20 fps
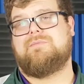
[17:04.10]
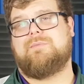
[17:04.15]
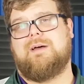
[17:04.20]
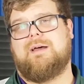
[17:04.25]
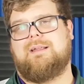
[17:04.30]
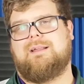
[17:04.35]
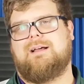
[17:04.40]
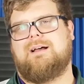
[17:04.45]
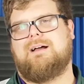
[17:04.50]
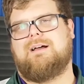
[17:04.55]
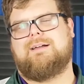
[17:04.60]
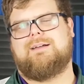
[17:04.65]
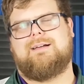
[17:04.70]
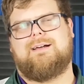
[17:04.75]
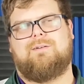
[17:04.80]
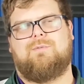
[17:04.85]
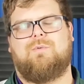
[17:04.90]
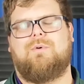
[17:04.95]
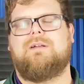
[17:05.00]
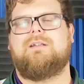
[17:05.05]
mine. I
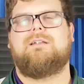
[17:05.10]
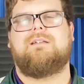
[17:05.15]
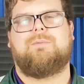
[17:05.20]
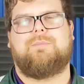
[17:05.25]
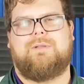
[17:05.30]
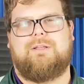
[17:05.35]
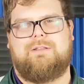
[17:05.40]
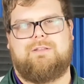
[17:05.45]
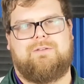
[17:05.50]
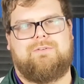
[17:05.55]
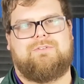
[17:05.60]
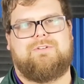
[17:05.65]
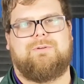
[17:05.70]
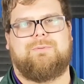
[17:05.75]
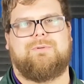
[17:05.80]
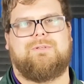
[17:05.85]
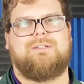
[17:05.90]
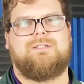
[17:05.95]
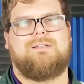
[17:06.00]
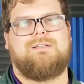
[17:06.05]
wanted to be a
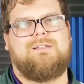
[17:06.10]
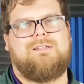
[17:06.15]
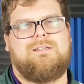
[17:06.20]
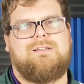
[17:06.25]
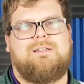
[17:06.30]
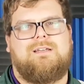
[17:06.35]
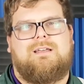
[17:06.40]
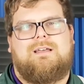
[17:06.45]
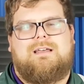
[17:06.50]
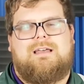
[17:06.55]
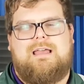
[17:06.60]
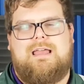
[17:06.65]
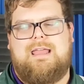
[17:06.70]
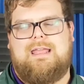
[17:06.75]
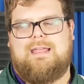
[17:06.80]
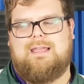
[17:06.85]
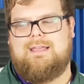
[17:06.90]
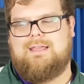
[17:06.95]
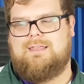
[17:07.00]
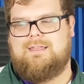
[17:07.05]
YouTuber.
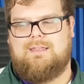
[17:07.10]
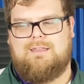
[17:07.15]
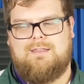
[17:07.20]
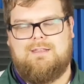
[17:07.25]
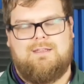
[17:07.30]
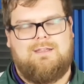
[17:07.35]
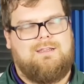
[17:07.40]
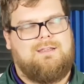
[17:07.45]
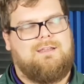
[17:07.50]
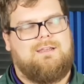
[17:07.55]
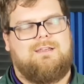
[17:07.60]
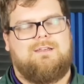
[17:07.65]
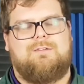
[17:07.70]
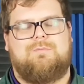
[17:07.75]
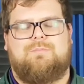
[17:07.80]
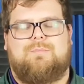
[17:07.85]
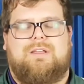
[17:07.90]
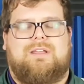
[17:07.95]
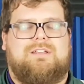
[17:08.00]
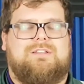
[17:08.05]
And
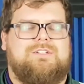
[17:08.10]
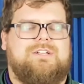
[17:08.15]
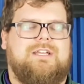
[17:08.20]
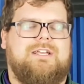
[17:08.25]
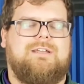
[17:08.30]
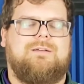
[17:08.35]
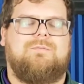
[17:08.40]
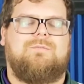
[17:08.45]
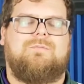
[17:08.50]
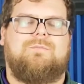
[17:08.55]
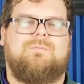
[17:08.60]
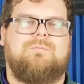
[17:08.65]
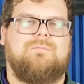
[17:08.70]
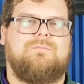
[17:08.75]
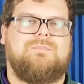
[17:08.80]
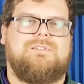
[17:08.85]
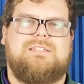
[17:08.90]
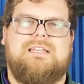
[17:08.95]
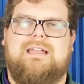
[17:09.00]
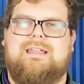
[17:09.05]
me and Jacob
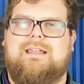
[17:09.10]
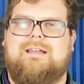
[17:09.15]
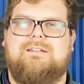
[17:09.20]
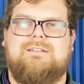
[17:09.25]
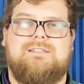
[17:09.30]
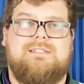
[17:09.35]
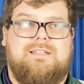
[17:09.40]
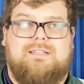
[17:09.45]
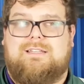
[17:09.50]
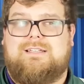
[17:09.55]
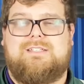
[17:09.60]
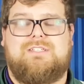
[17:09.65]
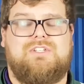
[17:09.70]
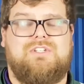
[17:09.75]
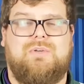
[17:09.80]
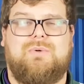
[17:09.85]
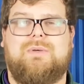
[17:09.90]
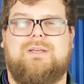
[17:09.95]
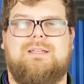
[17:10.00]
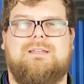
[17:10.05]
sat down and said, let's
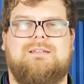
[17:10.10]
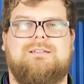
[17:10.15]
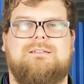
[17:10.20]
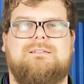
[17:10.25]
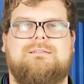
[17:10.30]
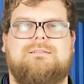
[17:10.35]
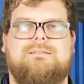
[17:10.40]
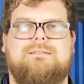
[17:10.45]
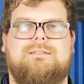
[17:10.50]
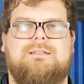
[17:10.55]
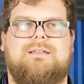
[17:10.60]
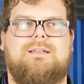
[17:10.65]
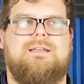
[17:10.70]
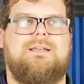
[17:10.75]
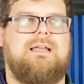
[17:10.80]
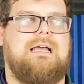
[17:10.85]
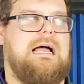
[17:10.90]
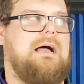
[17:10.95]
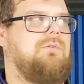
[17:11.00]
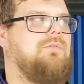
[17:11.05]
do it.
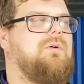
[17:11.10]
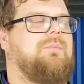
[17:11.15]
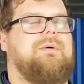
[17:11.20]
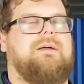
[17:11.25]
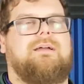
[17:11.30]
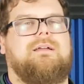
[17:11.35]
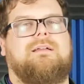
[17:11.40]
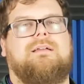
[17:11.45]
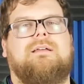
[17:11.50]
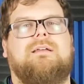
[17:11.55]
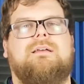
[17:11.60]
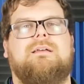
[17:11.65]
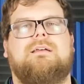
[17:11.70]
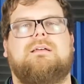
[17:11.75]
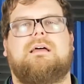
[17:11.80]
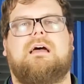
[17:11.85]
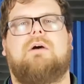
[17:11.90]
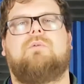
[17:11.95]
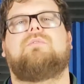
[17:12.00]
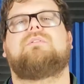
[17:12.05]
I
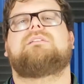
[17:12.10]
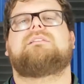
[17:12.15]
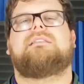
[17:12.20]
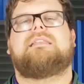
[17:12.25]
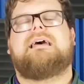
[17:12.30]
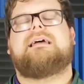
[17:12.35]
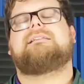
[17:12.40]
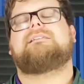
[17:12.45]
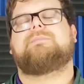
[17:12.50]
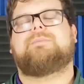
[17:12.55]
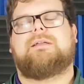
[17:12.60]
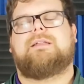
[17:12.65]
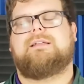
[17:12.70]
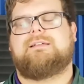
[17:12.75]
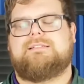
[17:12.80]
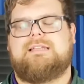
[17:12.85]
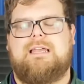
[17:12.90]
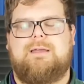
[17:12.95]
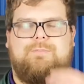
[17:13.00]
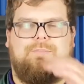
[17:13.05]
want that to be an
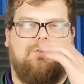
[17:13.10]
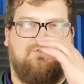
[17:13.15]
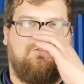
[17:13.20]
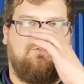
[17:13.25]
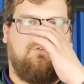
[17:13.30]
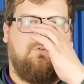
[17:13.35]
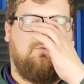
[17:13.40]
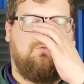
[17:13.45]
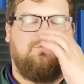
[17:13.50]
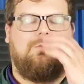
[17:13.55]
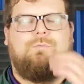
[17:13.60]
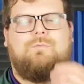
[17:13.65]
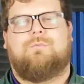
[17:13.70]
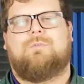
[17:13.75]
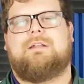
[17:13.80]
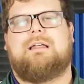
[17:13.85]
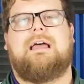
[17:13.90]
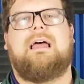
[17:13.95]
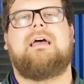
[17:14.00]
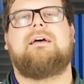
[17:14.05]
example for when
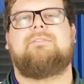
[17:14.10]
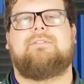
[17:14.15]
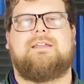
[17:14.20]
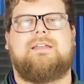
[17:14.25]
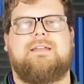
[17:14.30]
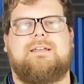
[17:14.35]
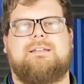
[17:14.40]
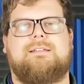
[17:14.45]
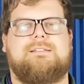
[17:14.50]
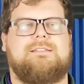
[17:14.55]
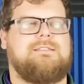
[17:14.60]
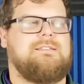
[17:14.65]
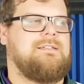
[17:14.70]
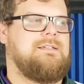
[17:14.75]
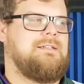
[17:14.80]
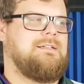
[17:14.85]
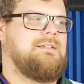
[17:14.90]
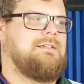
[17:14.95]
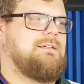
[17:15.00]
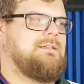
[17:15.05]
I have kids,
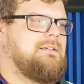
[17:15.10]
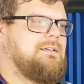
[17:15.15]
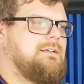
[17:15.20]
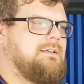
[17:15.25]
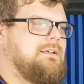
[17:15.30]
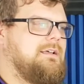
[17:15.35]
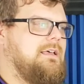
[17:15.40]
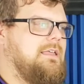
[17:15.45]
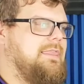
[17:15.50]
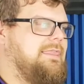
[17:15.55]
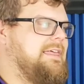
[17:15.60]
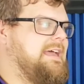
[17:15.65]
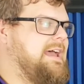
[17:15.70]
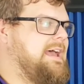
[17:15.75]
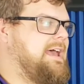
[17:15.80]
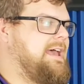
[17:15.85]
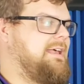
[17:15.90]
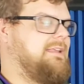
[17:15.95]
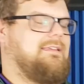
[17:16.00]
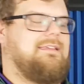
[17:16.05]

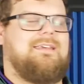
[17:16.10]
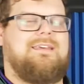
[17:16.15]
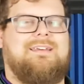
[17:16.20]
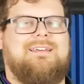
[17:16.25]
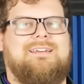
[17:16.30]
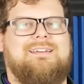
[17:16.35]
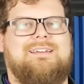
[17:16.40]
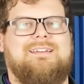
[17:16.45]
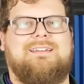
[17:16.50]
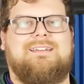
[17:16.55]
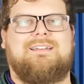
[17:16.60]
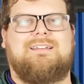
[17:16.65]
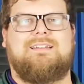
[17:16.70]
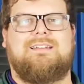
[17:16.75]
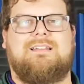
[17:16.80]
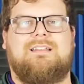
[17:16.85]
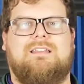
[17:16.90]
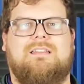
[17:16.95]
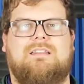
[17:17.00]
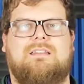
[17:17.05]
that
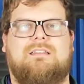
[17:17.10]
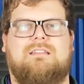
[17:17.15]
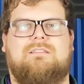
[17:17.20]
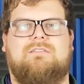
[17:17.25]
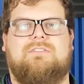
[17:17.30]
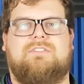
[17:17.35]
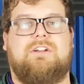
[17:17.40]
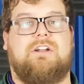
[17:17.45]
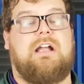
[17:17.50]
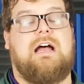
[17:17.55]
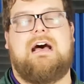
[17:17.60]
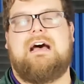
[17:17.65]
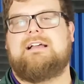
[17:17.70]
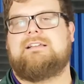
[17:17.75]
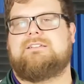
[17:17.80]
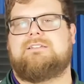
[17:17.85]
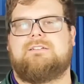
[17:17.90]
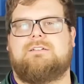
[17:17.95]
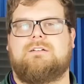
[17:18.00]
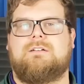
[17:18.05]
their
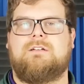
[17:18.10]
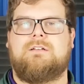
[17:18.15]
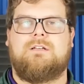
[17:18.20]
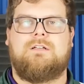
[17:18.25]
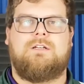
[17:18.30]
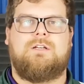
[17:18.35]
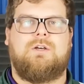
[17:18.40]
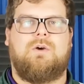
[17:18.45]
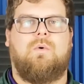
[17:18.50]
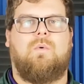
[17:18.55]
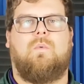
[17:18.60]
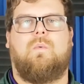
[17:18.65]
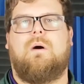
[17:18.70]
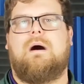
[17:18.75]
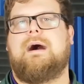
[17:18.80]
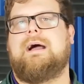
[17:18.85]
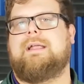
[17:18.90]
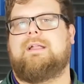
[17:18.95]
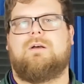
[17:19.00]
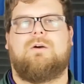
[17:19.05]
eyes are
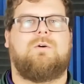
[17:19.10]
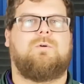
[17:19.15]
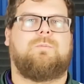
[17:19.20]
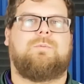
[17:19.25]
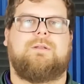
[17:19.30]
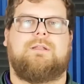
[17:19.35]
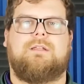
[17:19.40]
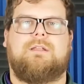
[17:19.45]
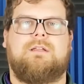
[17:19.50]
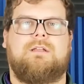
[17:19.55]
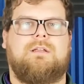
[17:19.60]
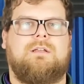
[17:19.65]
wide open,